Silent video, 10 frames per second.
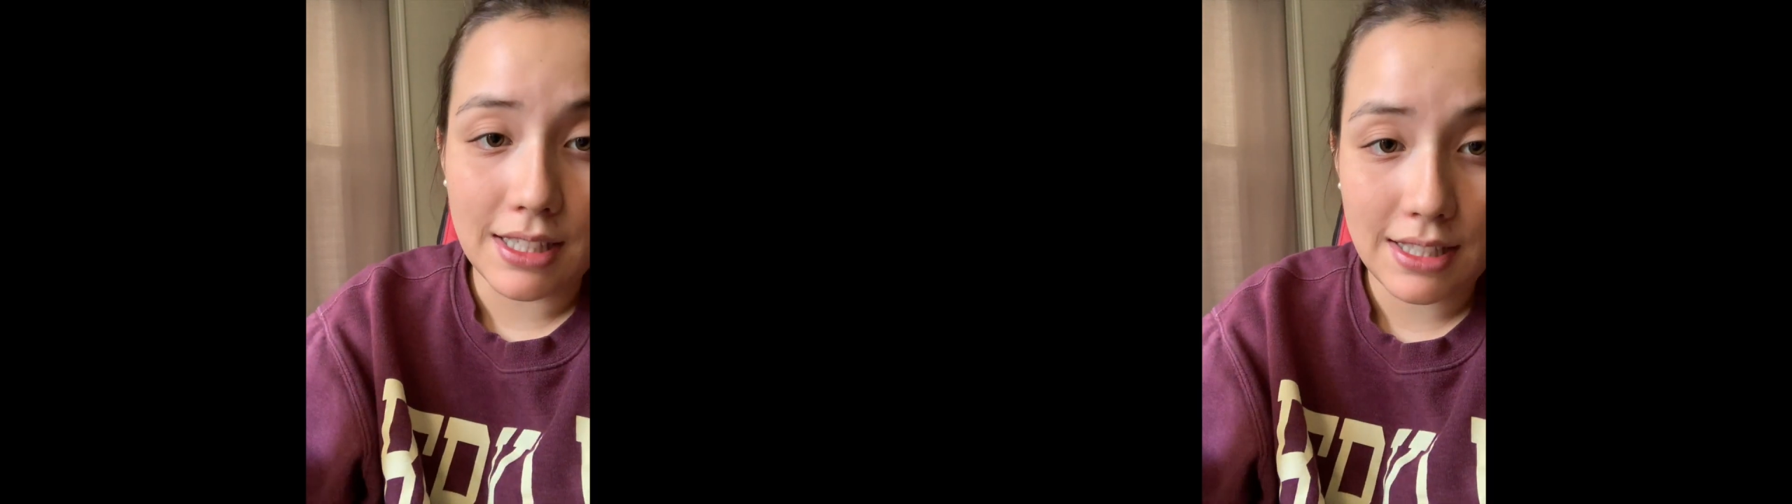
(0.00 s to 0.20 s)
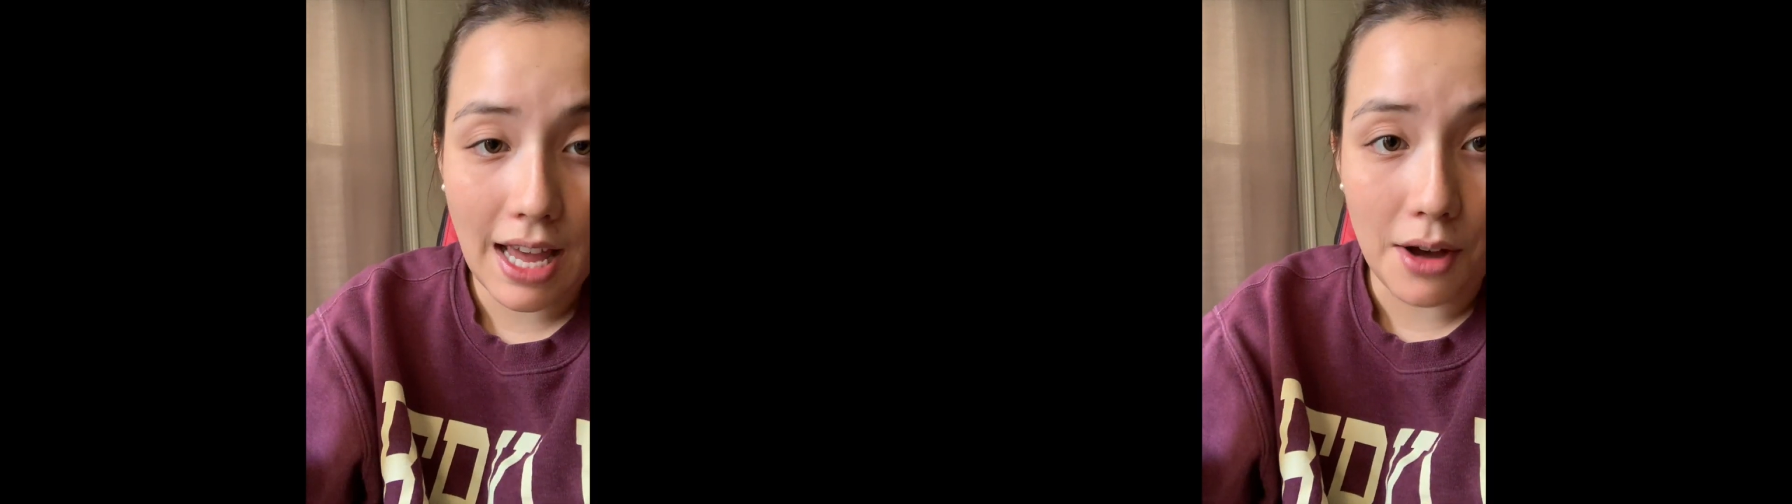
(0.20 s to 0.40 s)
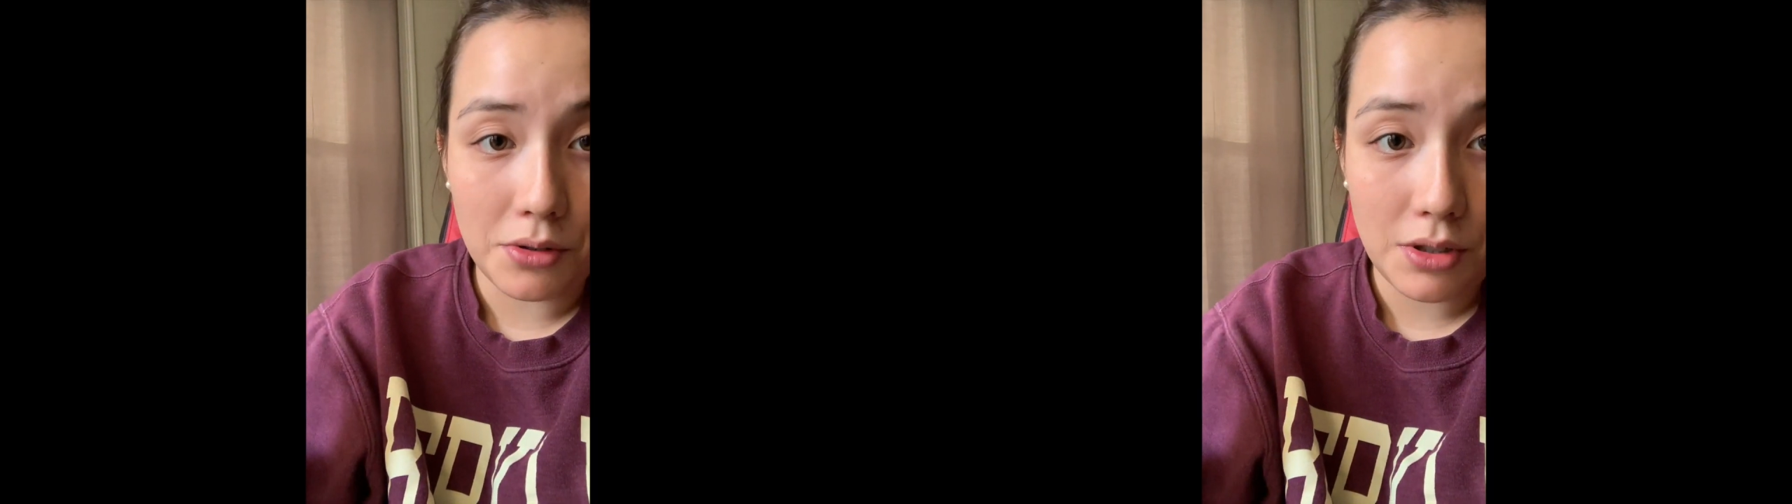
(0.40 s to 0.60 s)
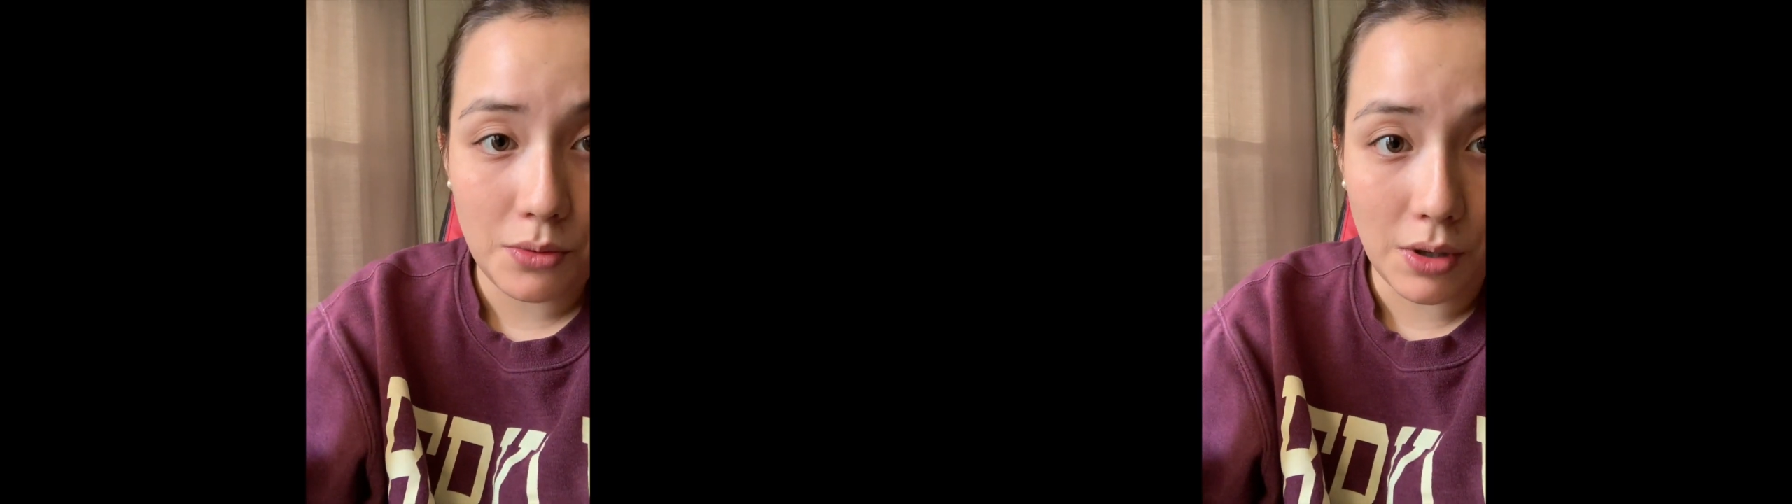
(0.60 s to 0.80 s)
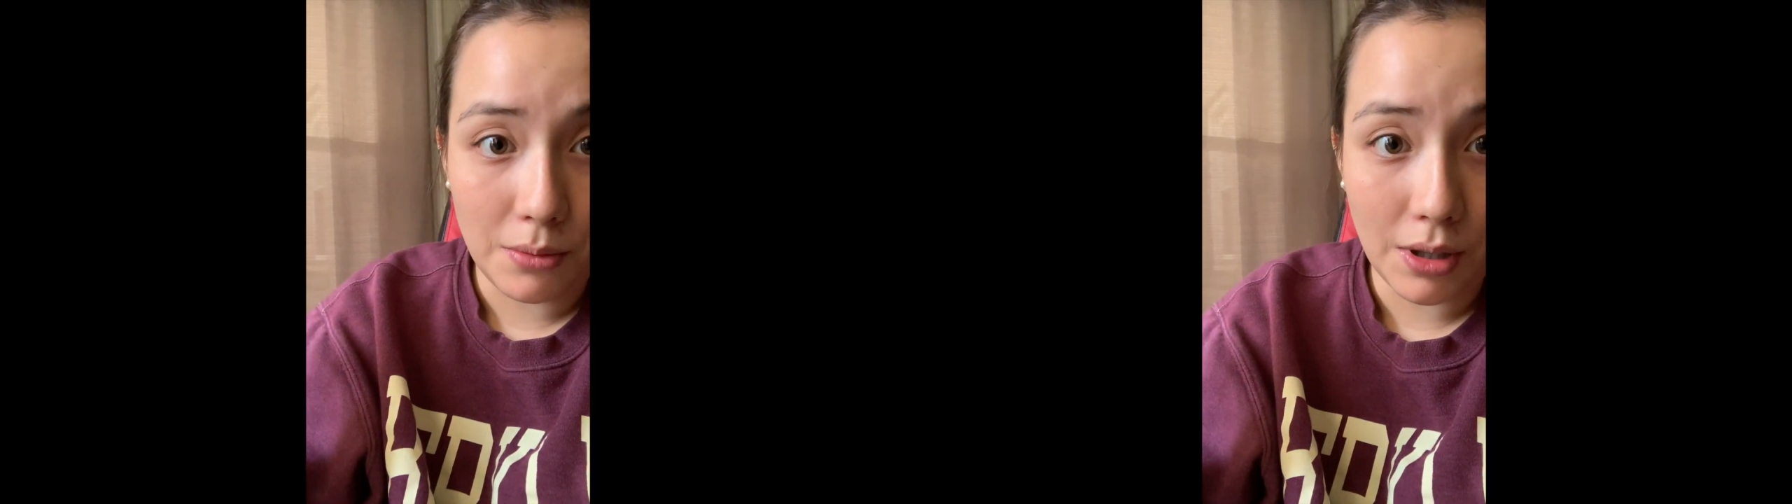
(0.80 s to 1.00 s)
sound
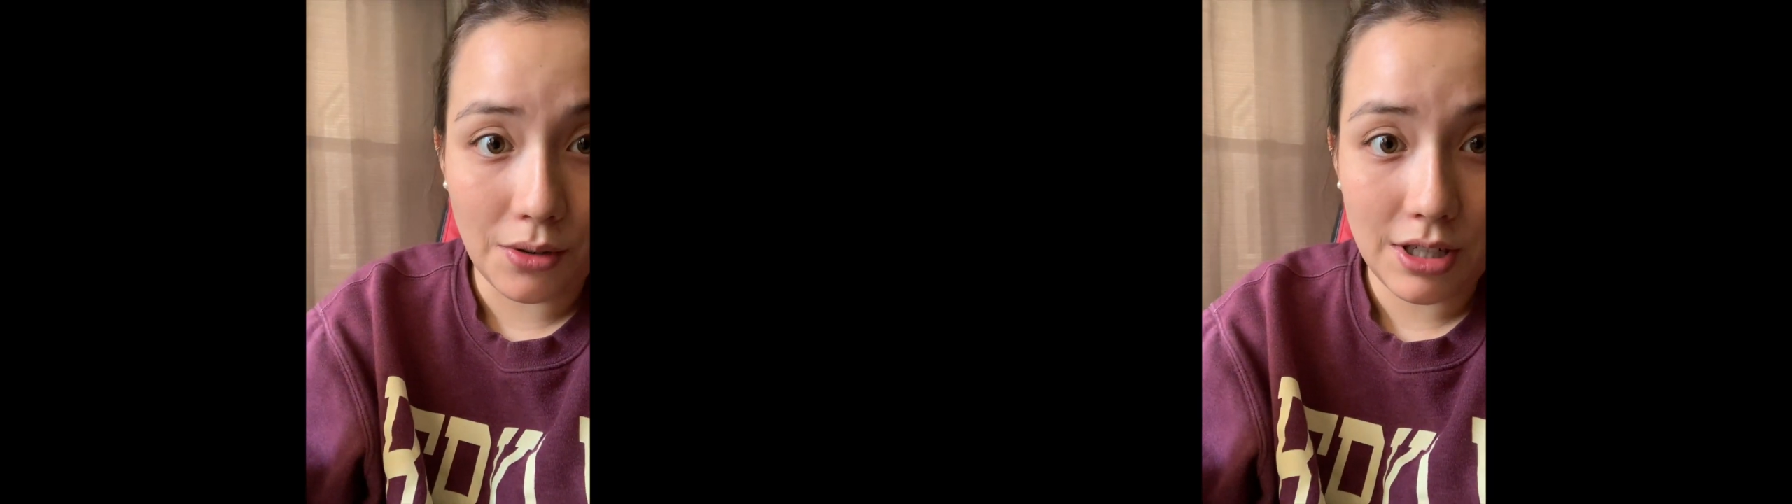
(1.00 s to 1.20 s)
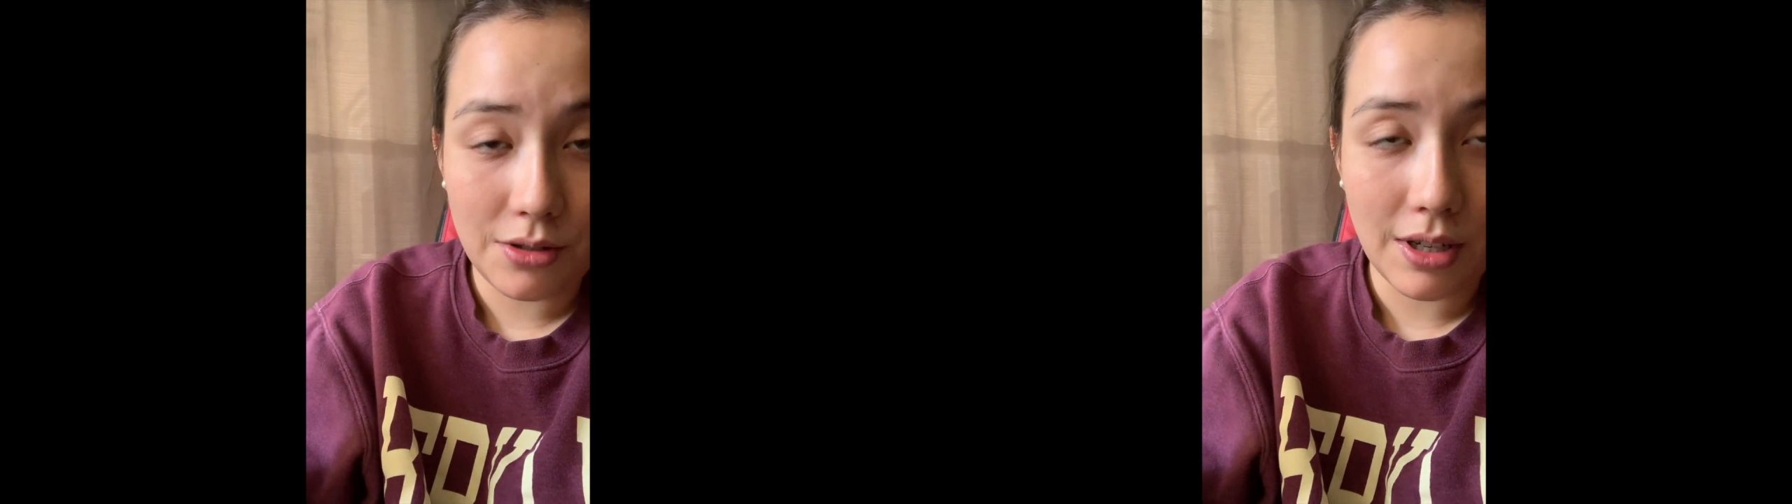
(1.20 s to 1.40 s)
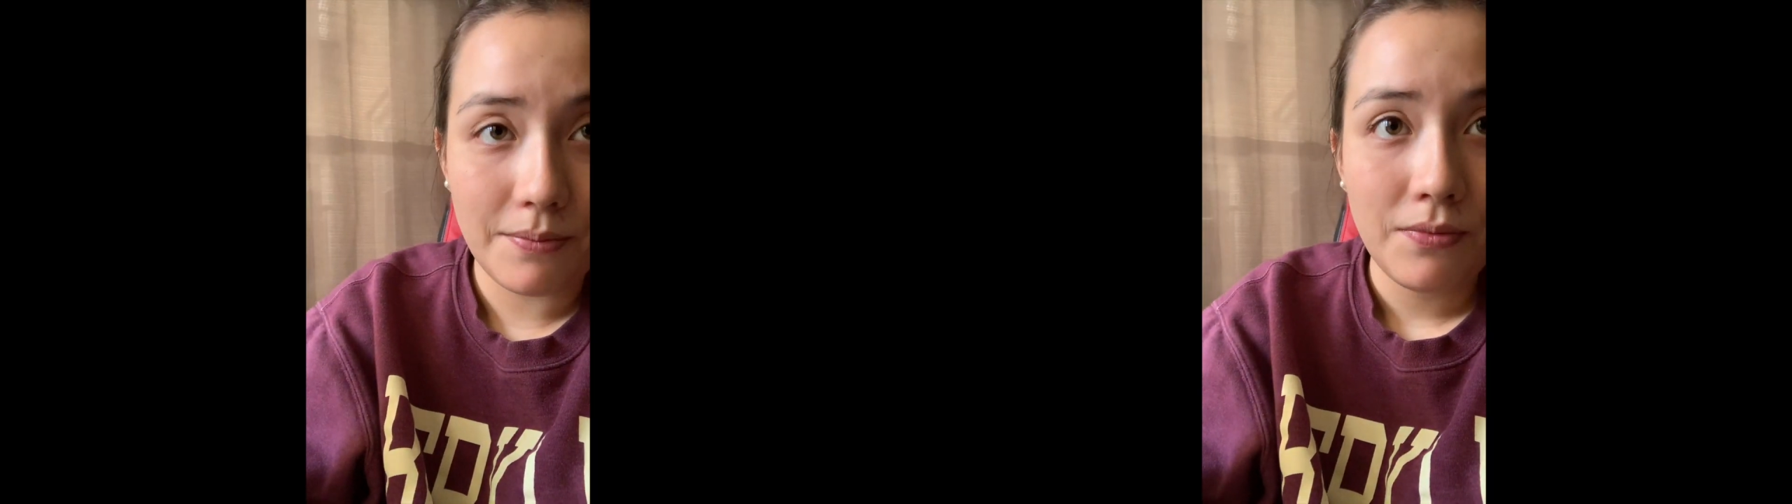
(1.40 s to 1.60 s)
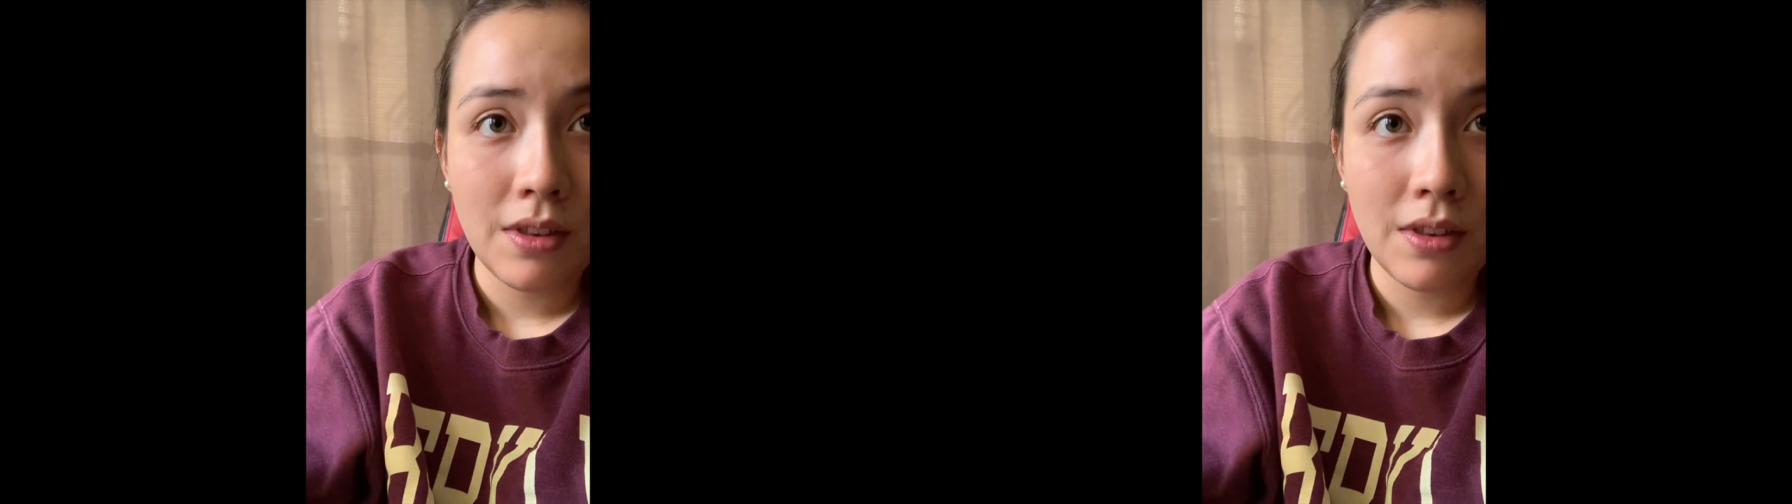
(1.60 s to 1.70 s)
when you blow into it.